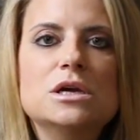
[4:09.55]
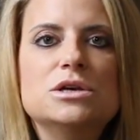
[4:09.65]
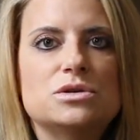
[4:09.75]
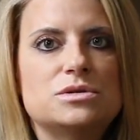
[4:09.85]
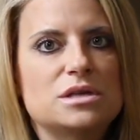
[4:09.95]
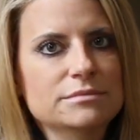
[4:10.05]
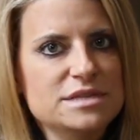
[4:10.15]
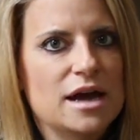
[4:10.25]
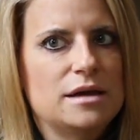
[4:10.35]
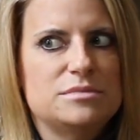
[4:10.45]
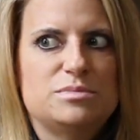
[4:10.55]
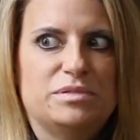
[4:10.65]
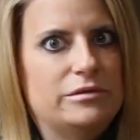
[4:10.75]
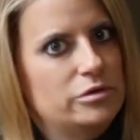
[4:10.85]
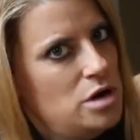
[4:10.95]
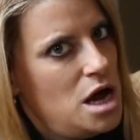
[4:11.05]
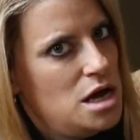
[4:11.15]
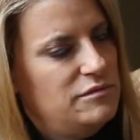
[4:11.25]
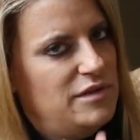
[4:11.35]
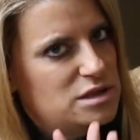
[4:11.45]
So sometimes, believe it or
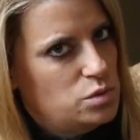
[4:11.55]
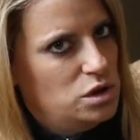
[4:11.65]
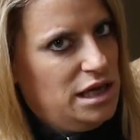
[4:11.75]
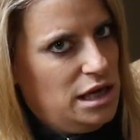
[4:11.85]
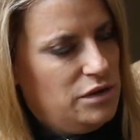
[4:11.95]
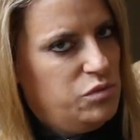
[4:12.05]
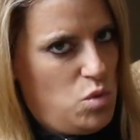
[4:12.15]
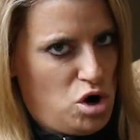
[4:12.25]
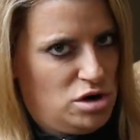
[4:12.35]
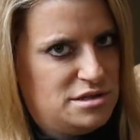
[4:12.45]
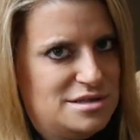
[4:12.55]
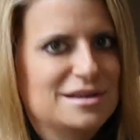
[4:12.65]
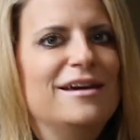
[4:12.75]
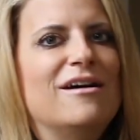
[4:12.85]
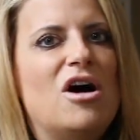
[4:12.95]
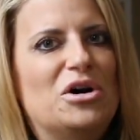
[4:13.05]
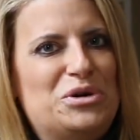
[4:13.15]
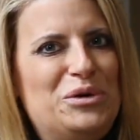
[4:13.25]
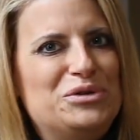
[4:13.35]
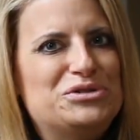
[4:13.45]
not, vets will leave warts on
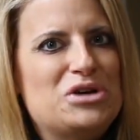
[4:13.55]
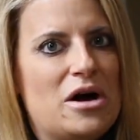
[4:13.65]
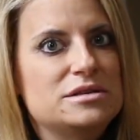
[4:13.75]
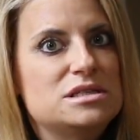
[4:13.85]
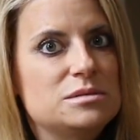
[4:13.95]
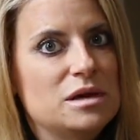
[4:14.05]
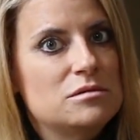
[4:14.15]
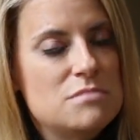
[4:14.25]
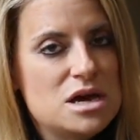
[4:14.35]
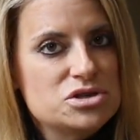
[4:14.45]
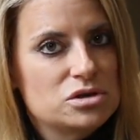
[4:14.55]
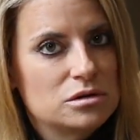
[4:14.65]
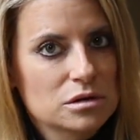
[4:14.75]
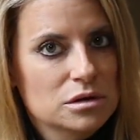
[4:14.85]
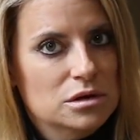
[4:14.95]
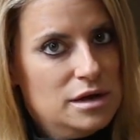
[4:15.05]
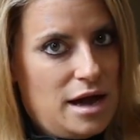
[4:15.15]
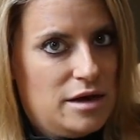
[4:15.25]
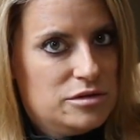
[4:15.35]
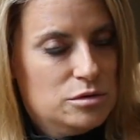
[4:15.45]
older dogs to be able to measure
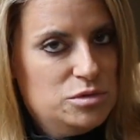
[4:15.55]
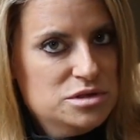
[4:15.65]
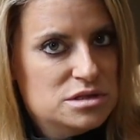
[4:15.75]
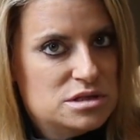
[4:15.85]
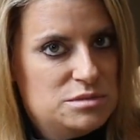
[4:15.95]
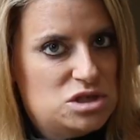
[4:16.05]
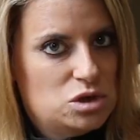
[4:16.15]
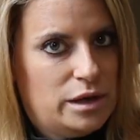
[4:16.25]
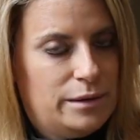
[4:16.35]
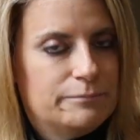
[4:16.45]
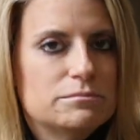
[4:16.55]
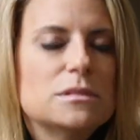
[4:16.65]
how their immune system is doing.